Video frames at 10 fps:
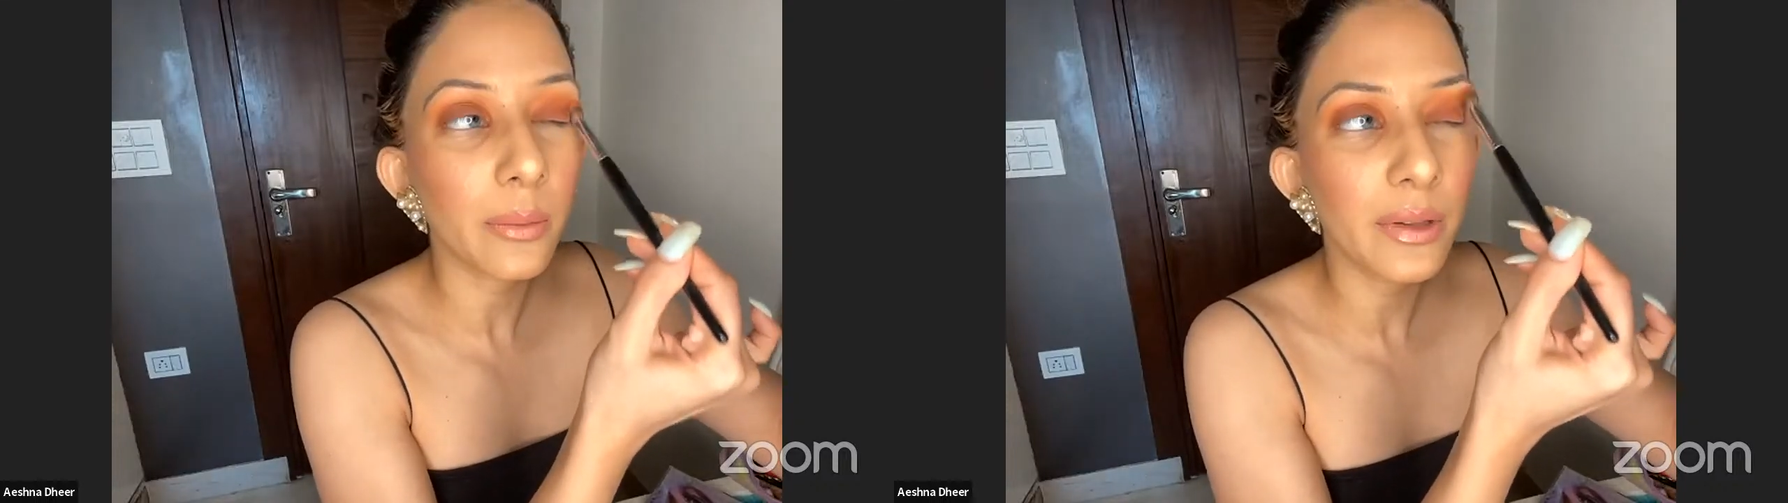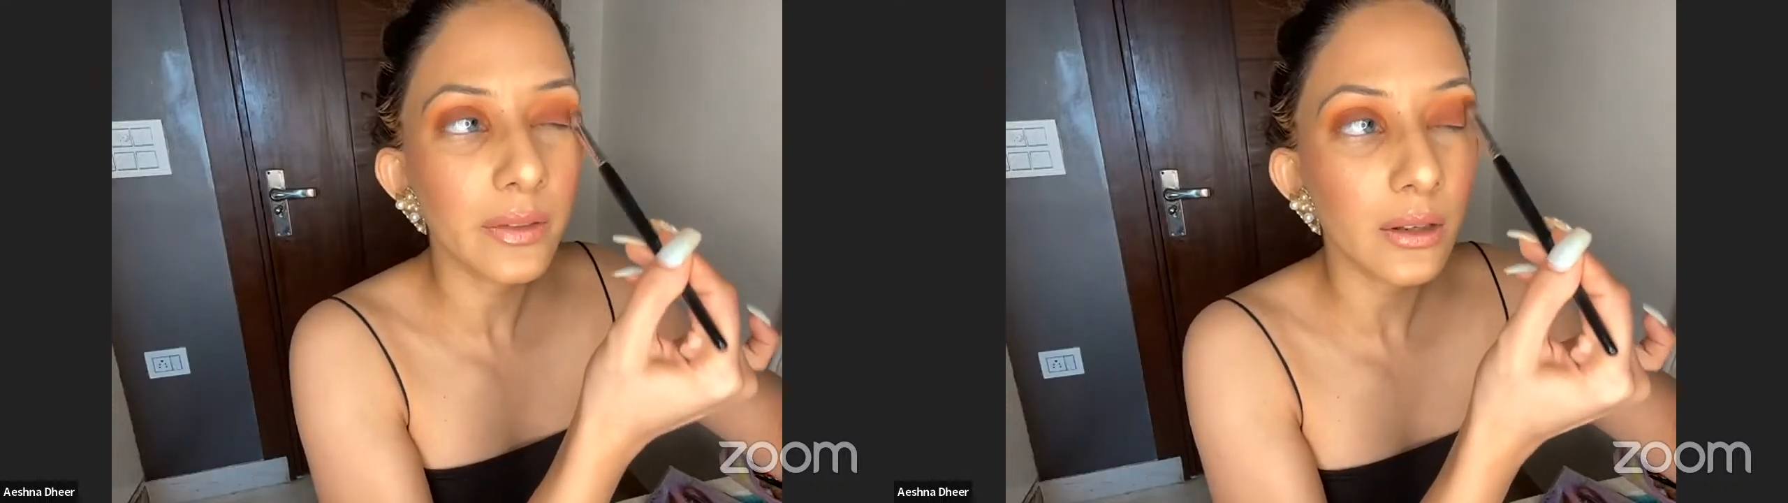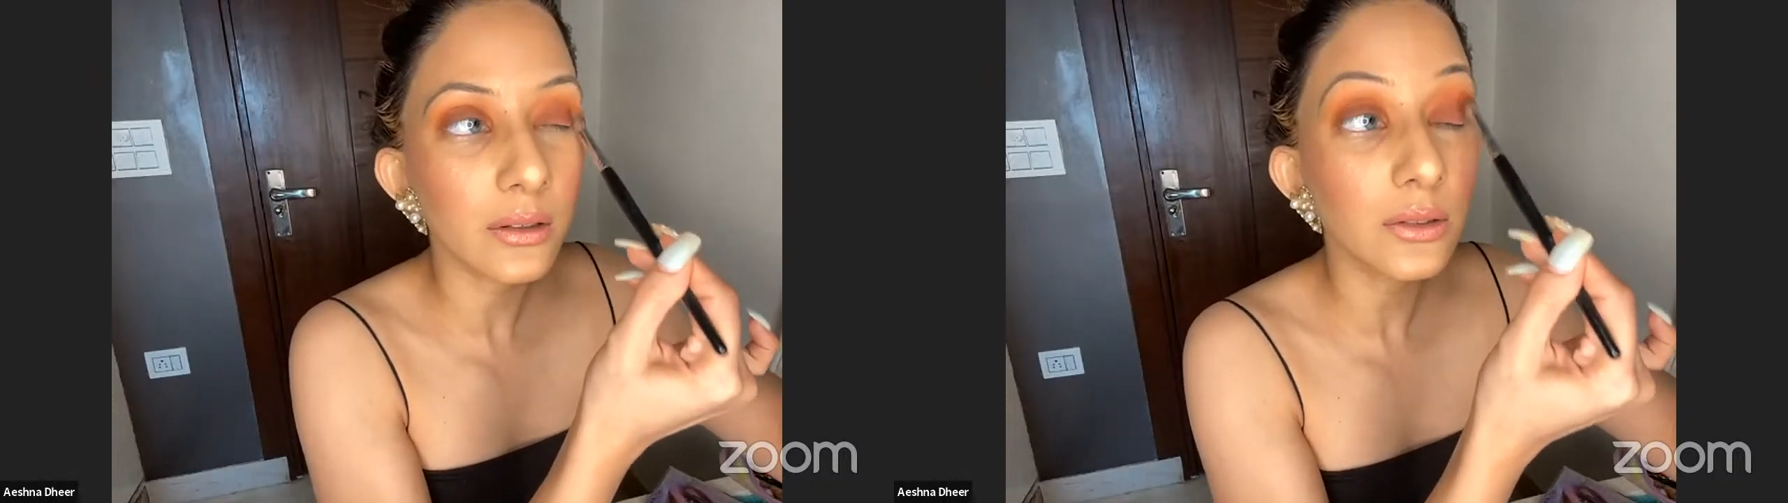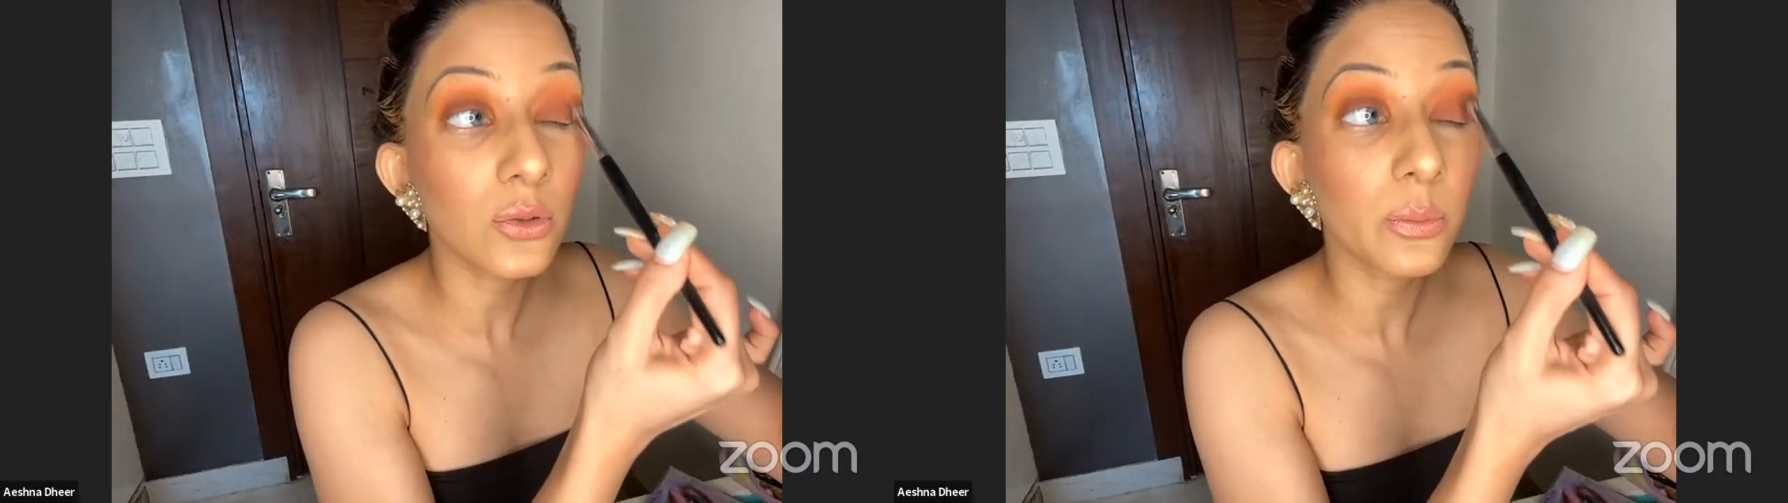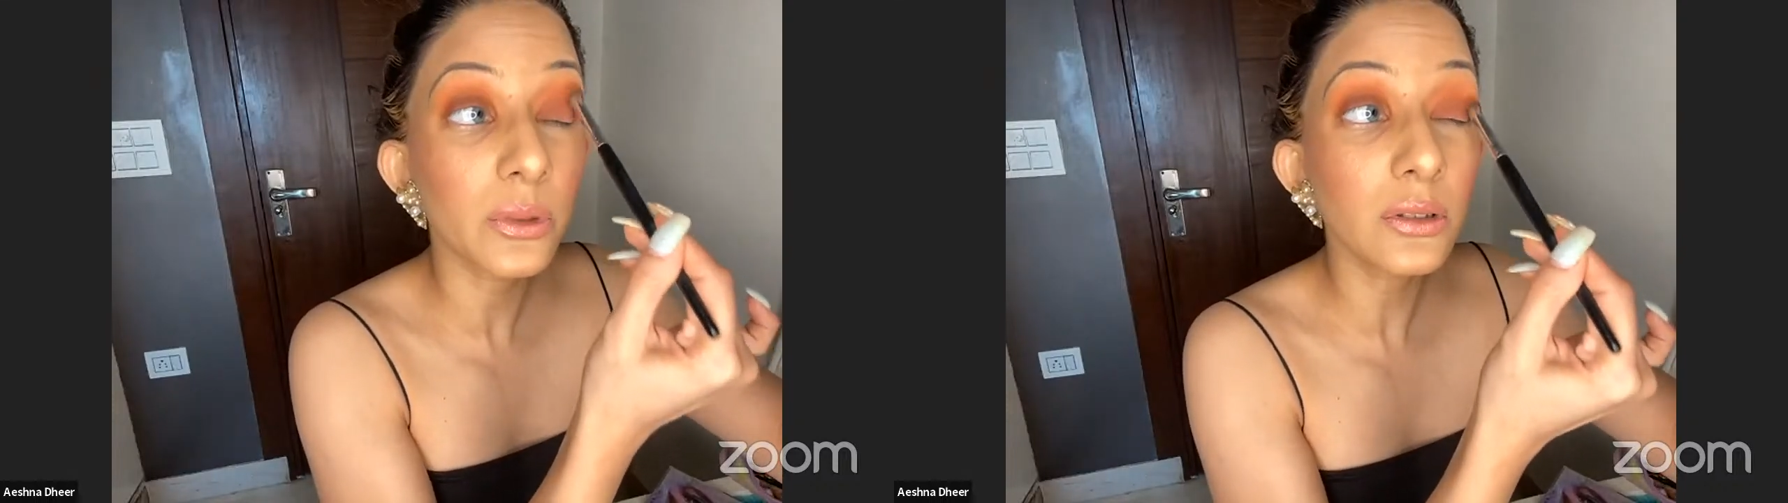I mean, they're
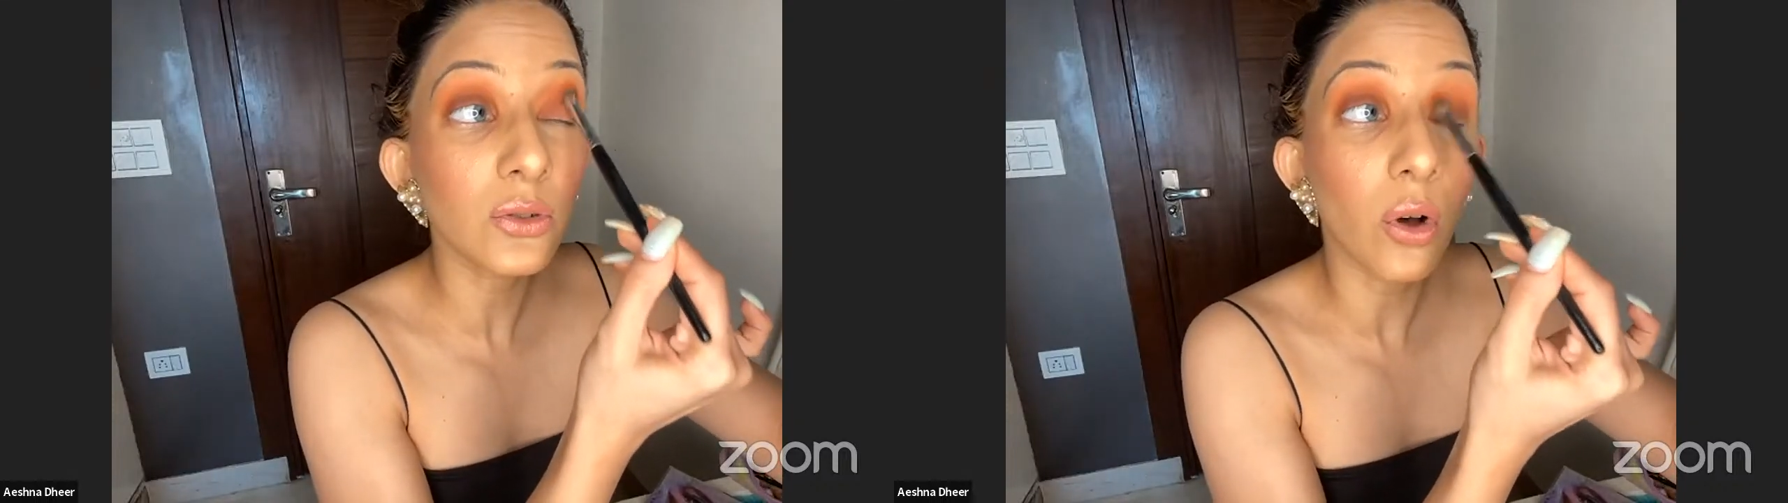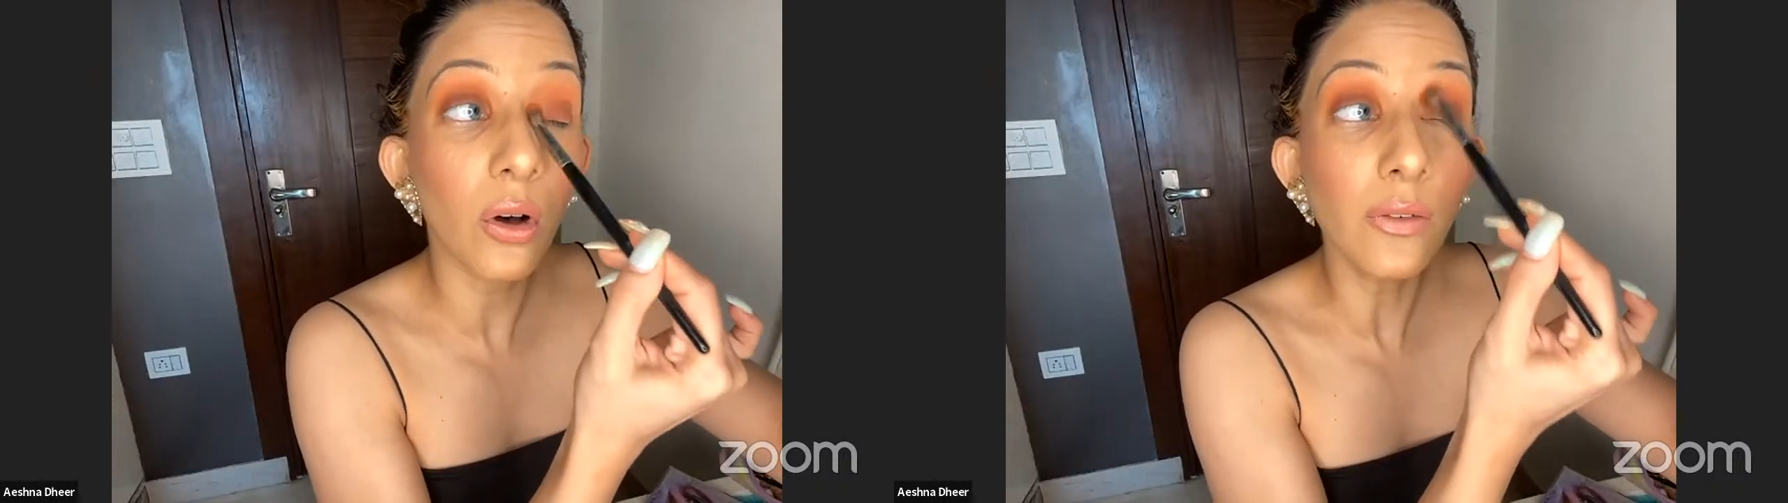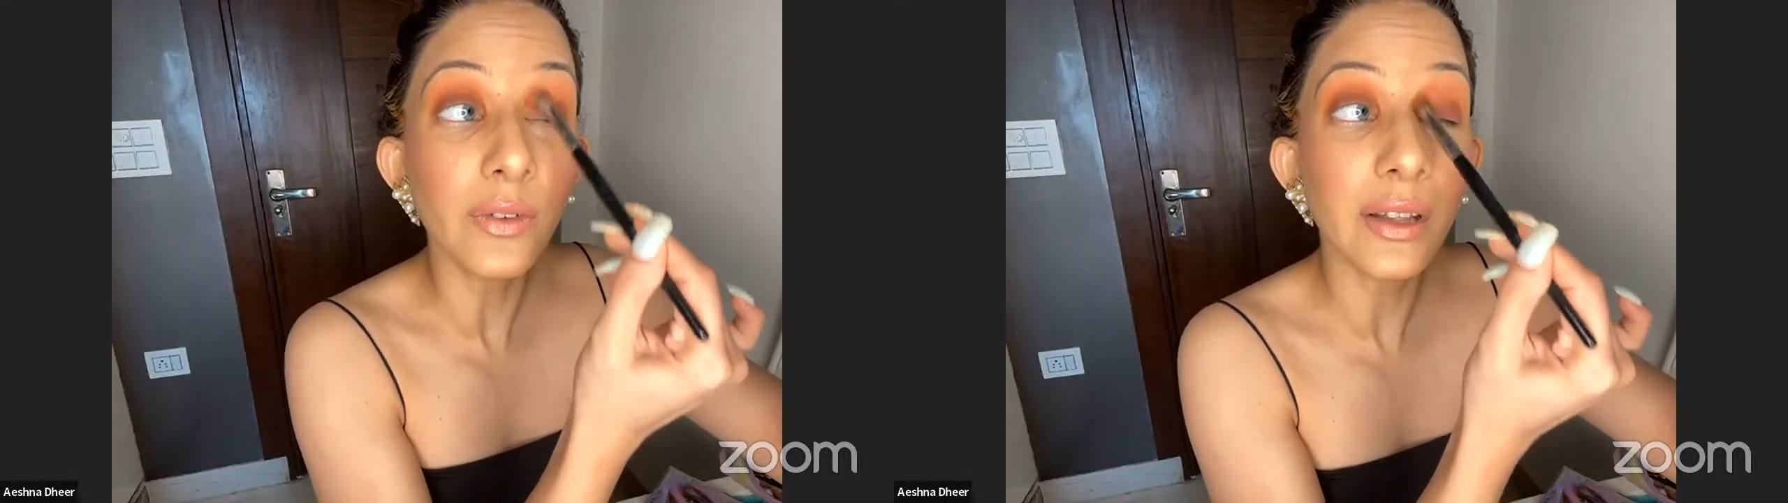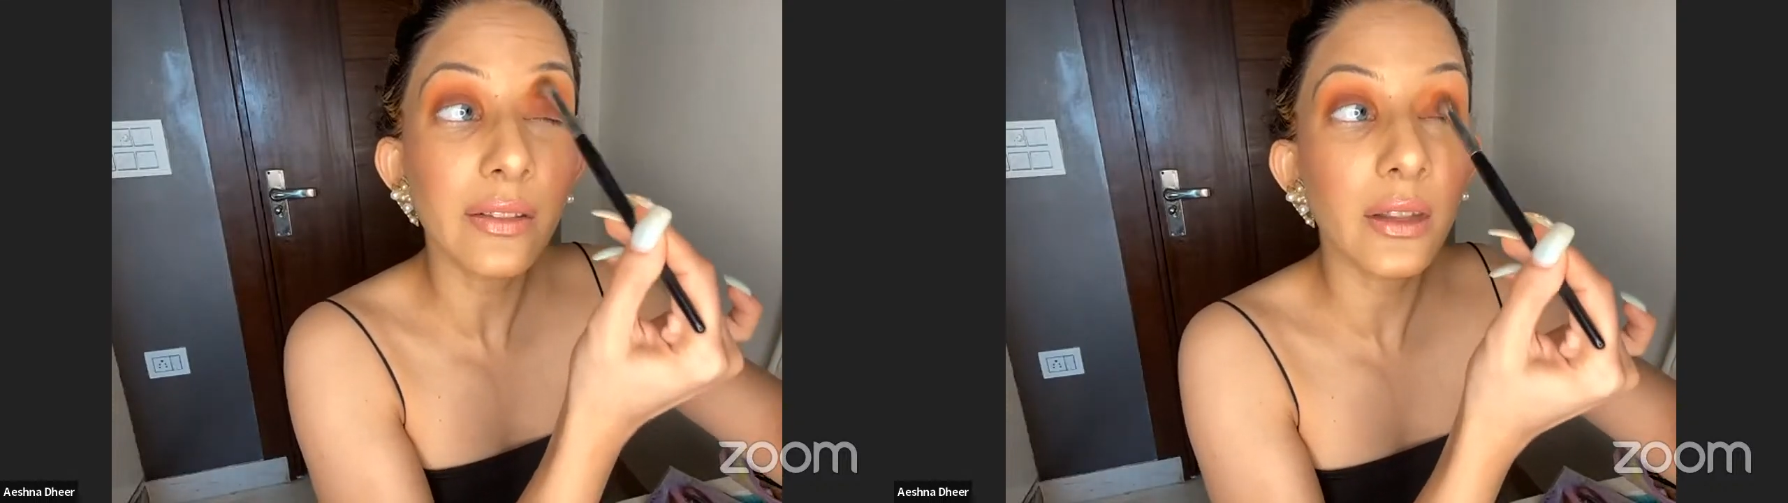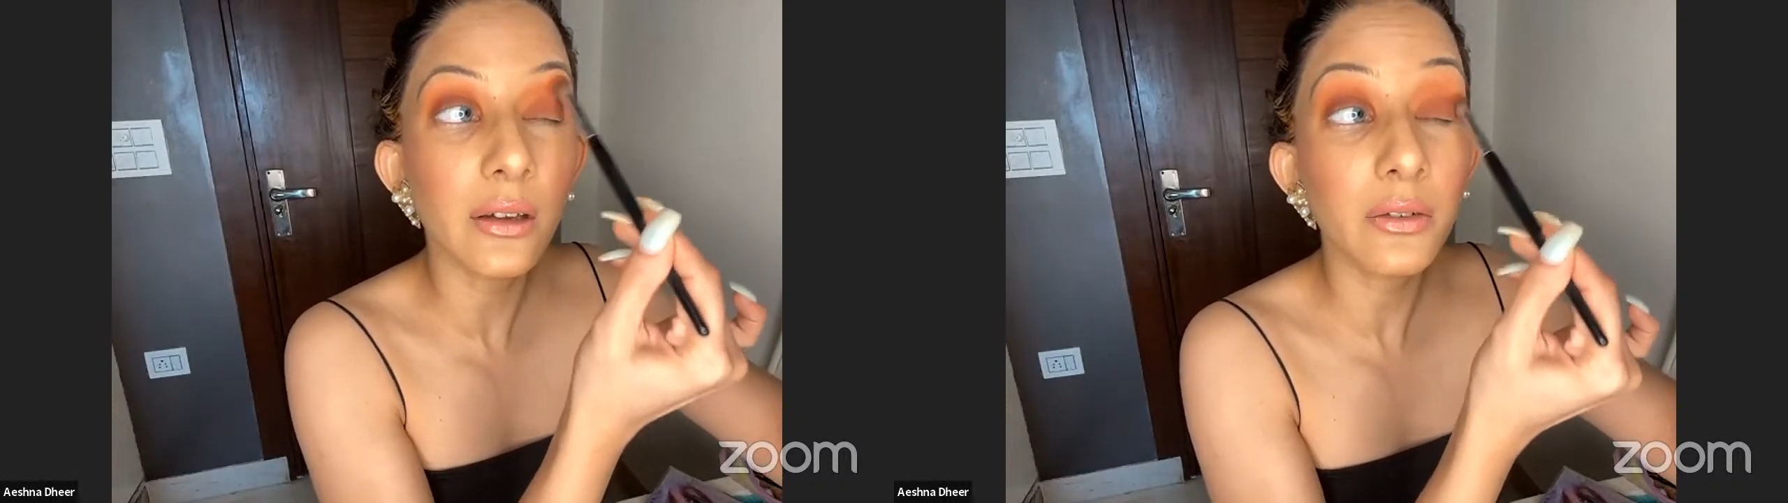super soft
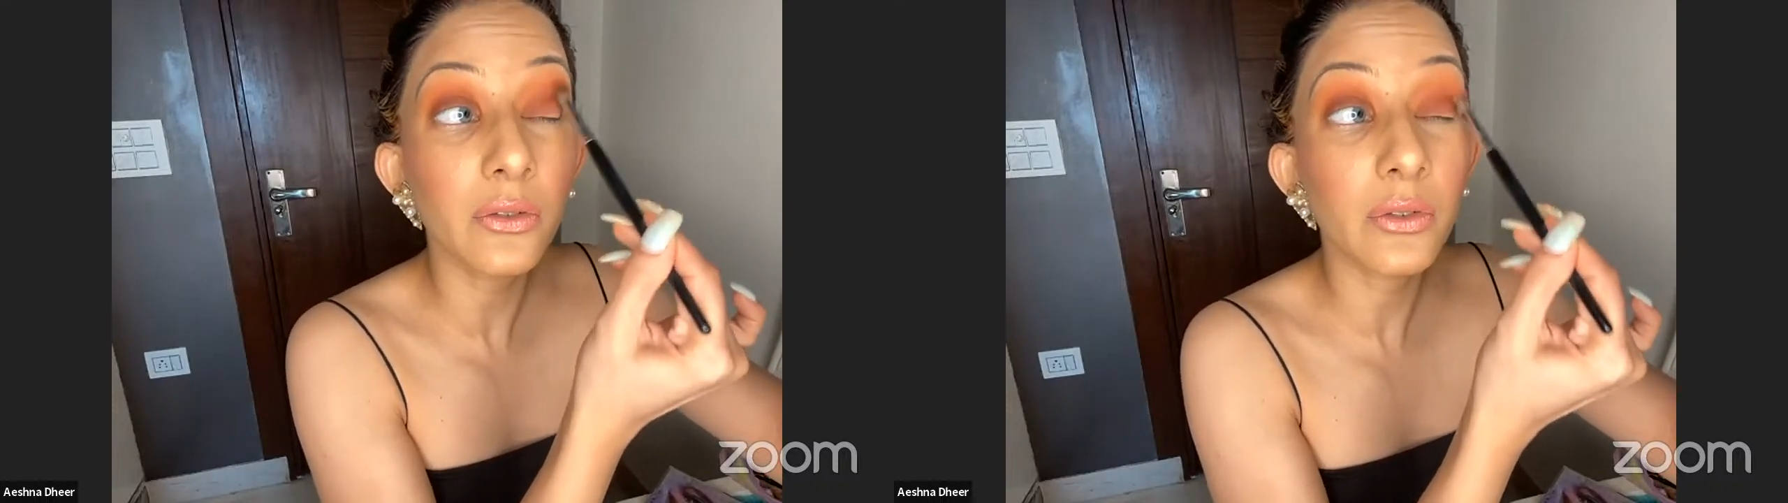and they're